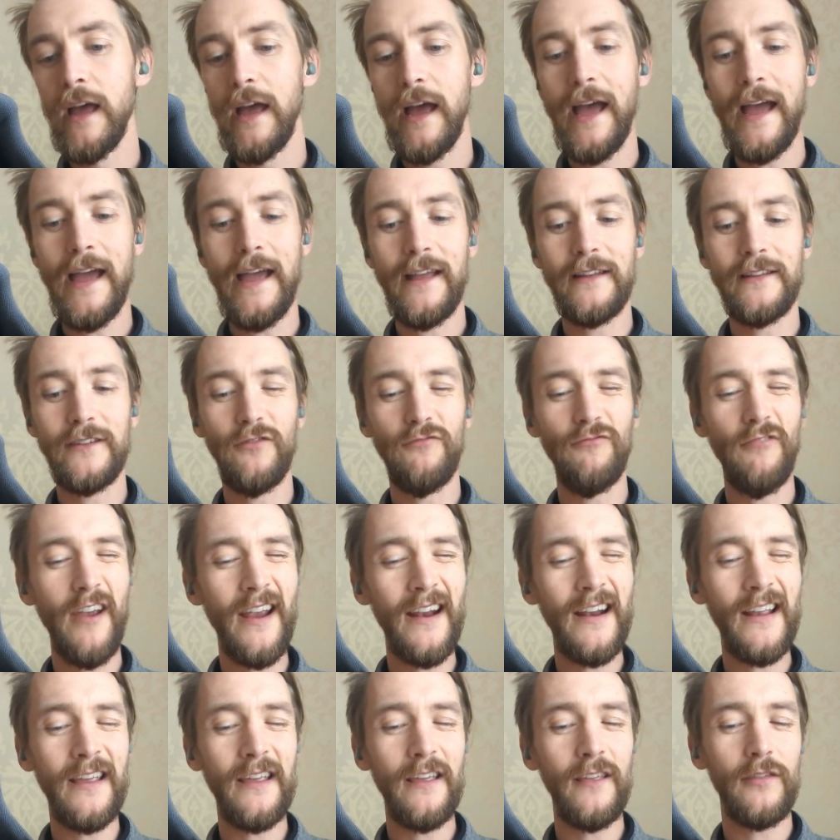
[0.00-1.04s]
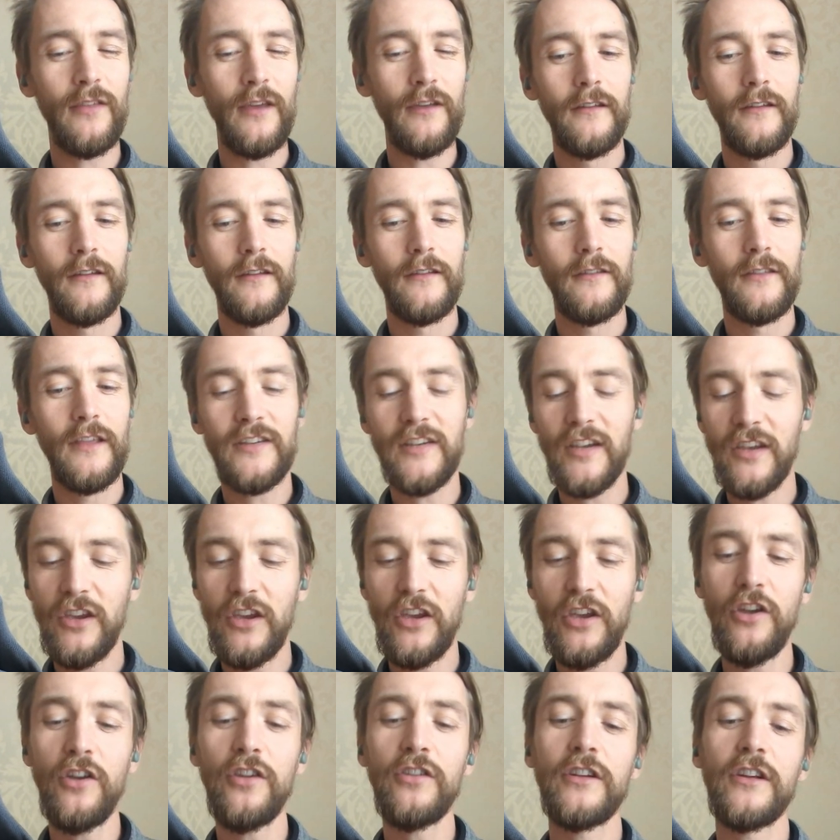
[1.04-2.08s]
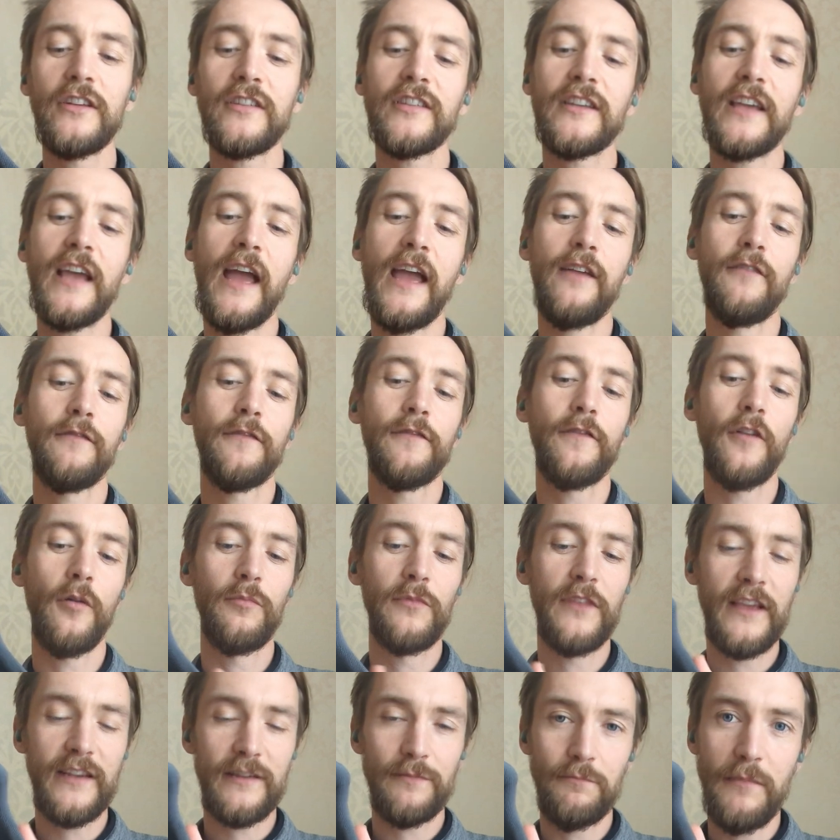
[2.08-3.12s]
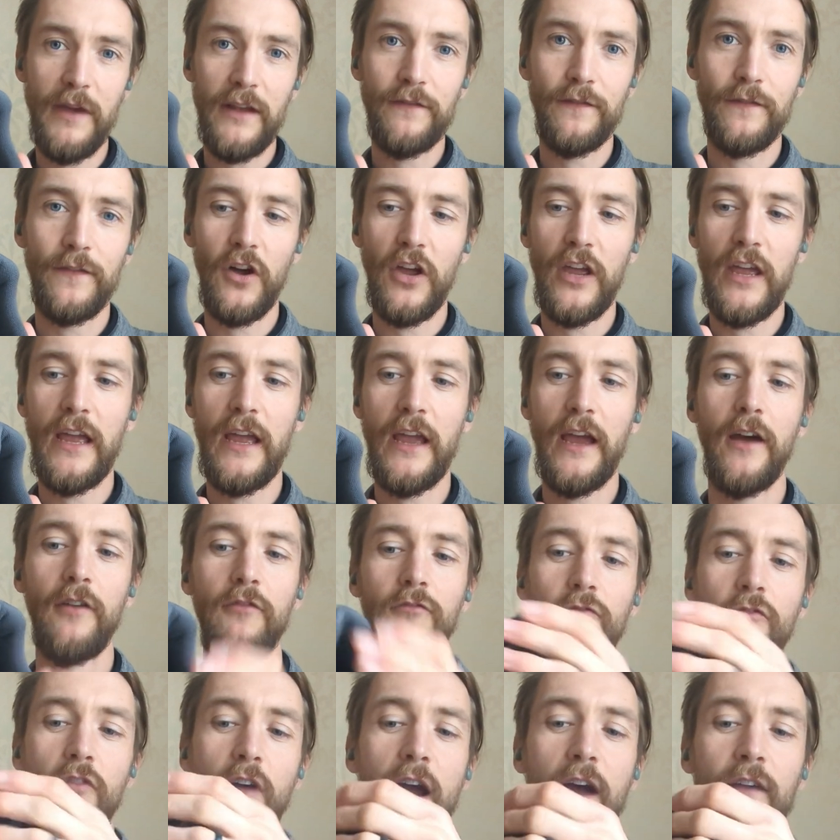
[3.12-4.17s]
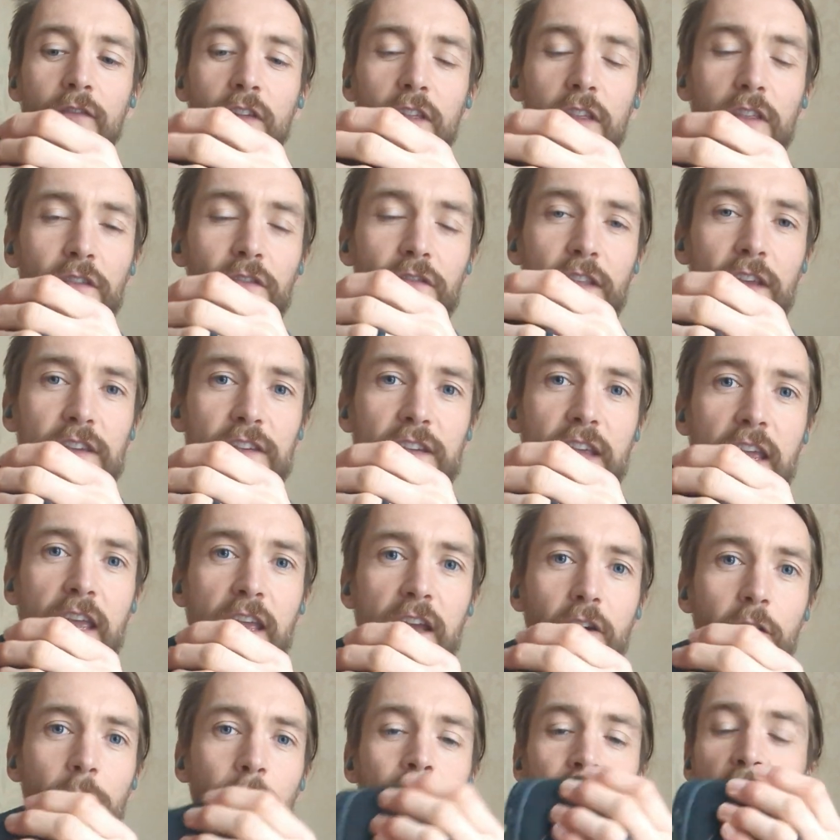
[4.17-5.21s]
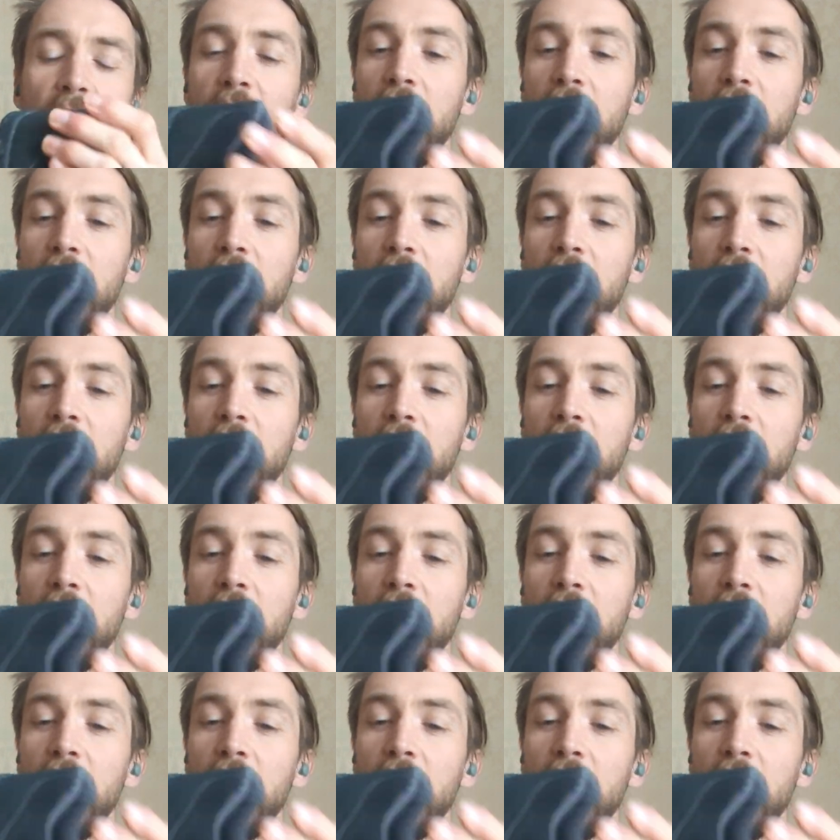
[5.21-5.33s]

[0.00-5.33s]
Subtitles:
And really, the secureness came from this midfoot here rather than this heel.